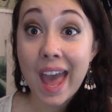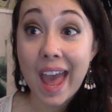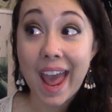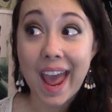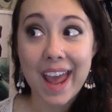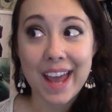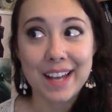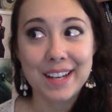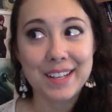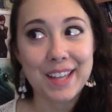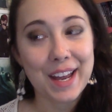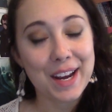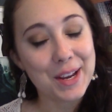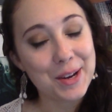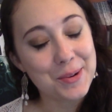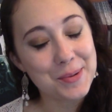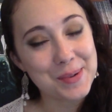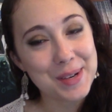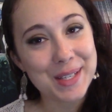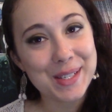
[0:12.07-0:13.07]
and that
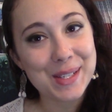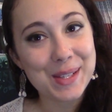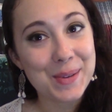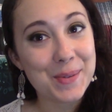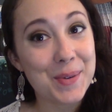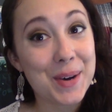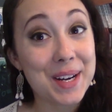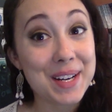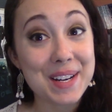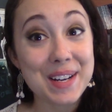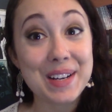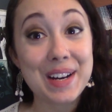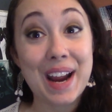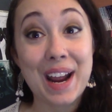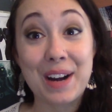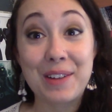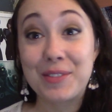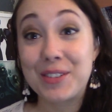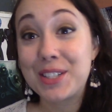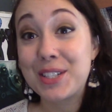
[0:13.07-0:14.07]
it was the 1-year
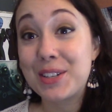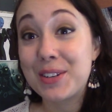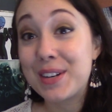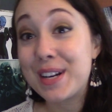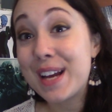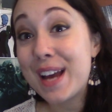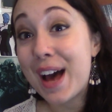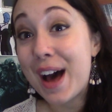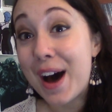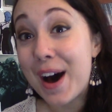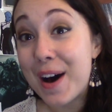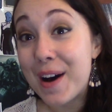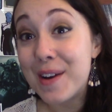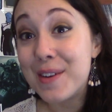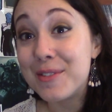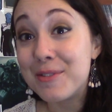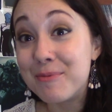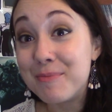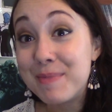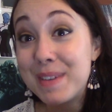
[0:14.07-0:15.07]
anniversary
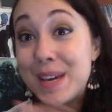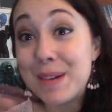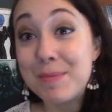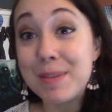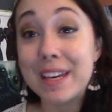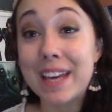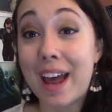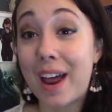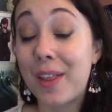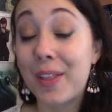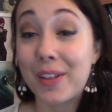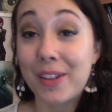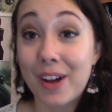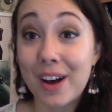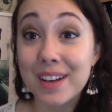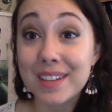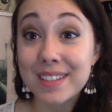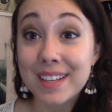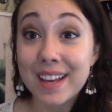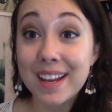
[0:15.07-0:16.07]
of me being out of the
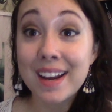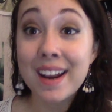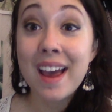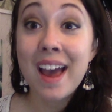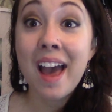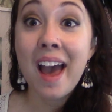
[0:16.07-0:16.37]
closet,